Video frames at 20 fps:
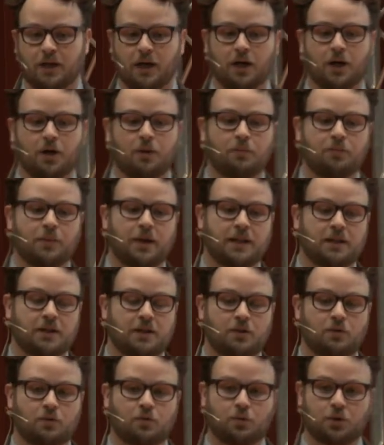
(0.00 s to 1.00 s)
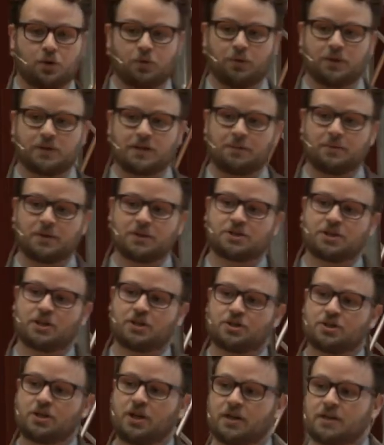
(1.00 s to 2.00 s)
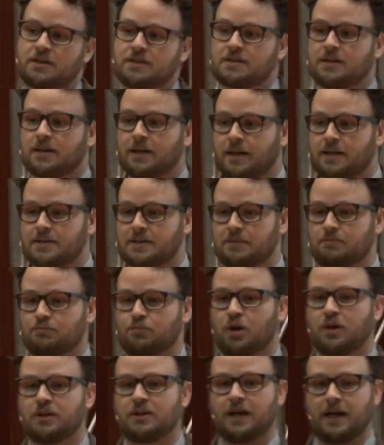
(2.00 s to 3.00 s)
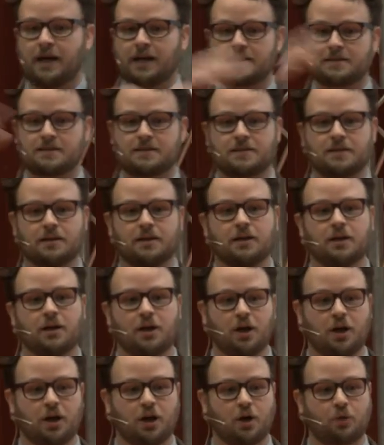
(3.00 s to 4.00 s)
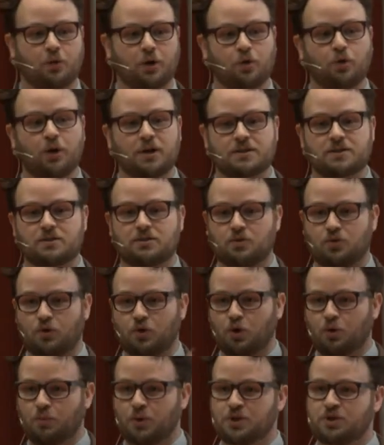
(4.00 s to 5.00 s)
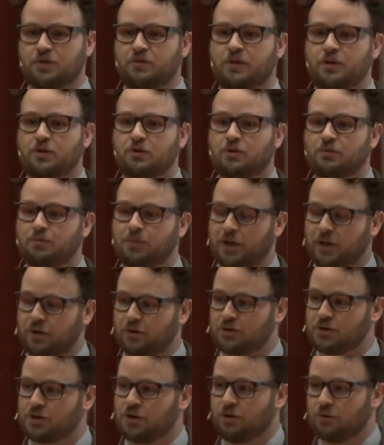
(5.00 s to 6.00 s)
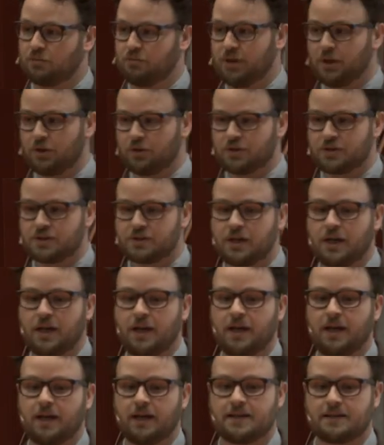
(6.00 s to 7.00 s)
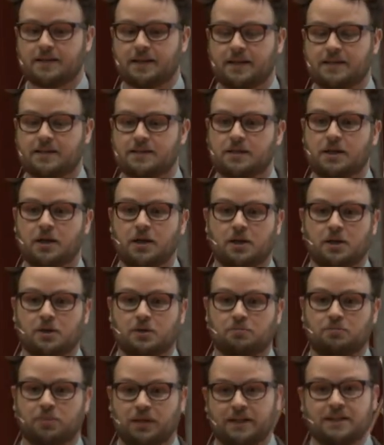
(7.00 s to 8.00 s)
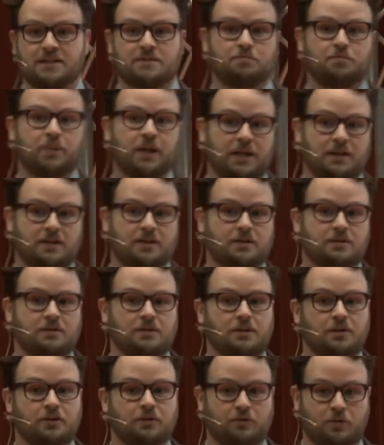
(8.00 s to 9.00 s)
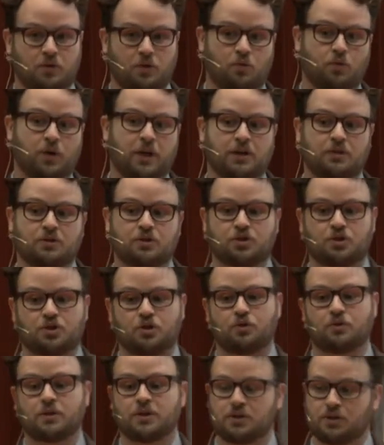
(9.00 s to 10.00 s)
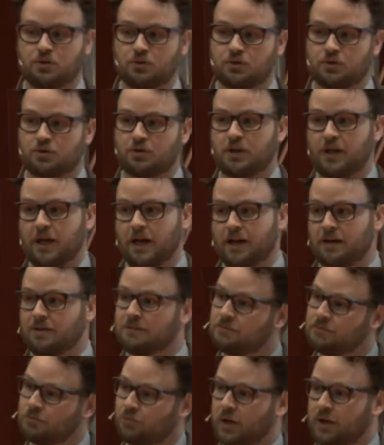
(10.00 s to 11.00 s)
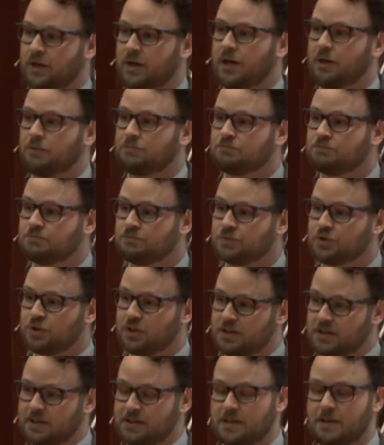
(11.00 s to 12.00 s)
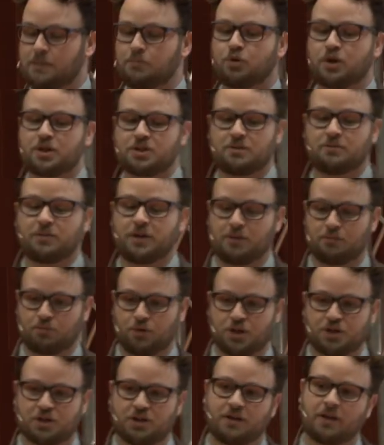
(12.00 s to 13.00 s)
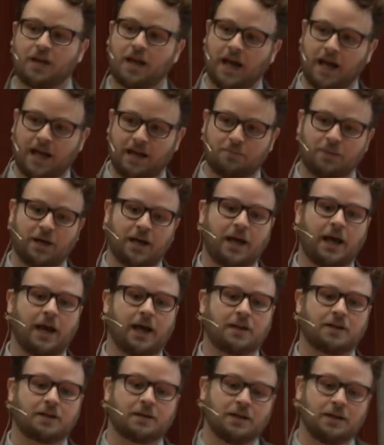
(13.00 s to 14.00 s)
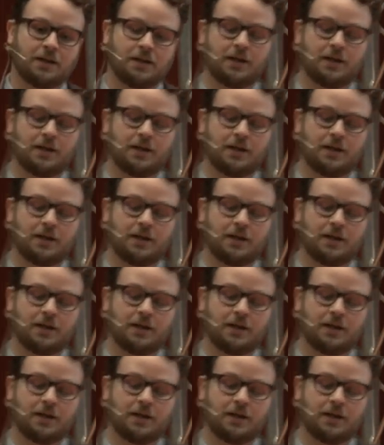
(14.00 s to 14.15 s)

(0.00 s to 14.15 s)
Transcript: And then what the real-time exchange does is it broadcasts a request to a whole bunch of other players called bidders and says, please bid for the right to show this user an ad right now. So this is impression by impression, ad by ad.